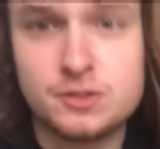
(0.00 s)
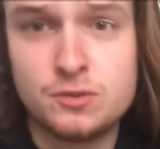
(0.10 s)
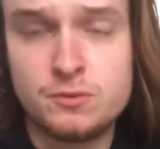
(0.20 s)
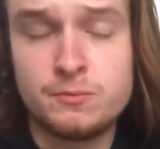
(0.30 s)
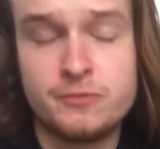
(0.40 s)
and
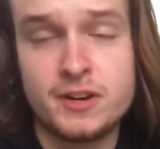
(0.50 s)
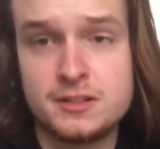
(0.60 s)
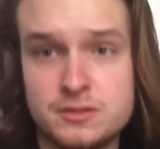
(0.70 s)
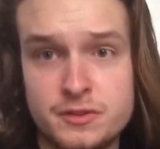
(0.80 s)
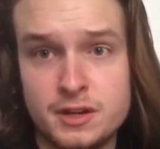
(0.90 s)
all
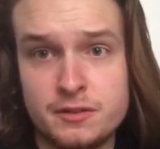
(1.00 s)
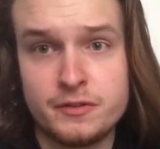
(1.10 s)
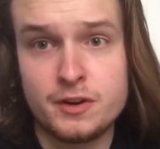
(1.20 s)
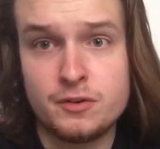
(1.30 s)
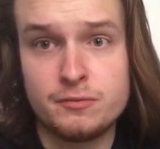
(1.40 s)
fans of the
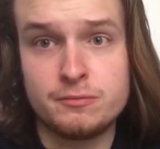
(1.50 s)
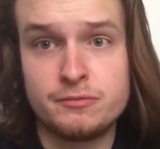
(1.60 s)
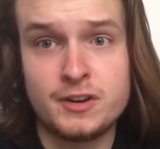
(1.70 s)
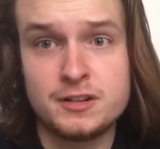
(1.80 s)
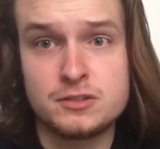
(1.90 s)
EFL,
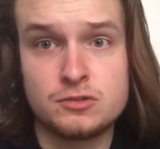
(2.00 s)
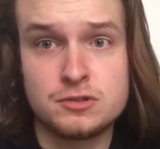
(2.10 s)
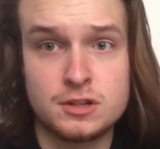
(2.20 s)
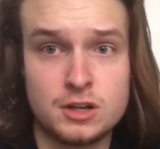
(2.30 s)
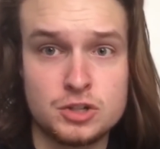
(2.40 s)
fans
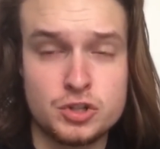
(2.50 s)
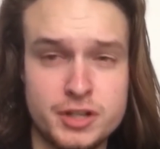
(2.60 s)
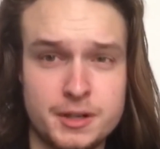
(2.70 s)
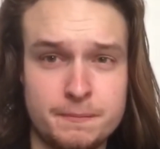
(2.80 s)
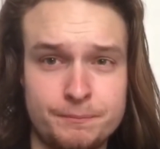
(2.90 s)
across the country.